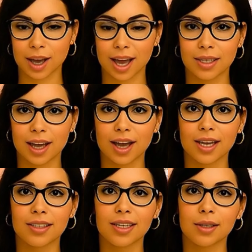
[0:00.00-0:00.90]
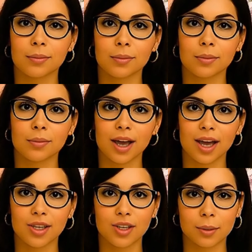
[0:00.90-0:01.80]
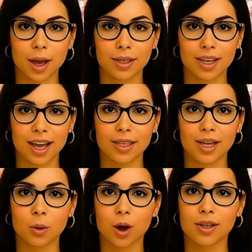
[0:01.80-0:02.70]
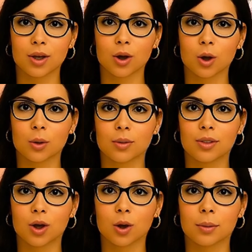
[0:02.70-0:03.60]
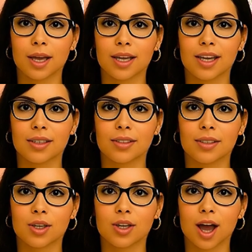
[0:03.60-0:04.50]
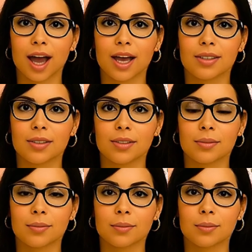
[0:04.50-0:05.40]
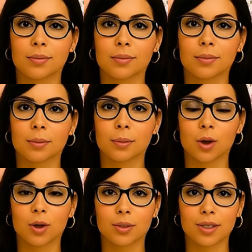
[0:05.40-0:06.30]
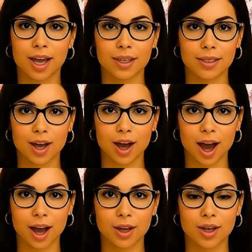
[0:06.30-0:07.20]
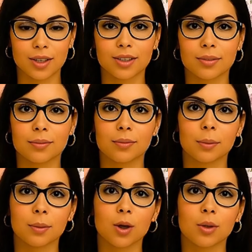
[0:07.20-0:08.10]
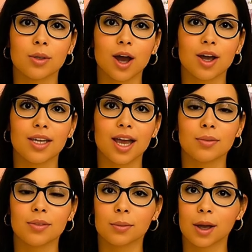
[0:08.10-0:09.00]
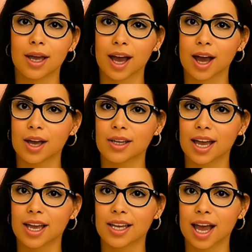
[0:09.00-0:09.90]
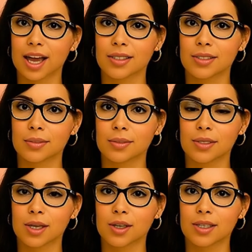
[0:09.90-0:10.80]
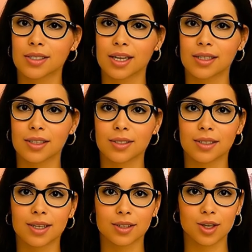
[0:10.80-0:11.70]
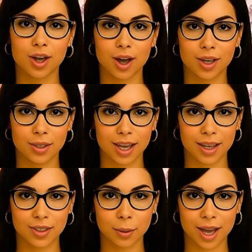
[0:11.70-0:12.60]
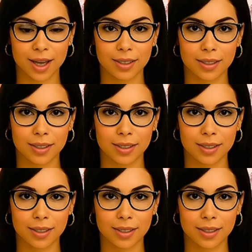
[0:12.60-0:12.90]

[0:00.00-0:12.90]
In Islam, Ishmael is the one whose obedience shines. Both sons are honored, both are loved by God, and yet their descendants still struggle to live in peace.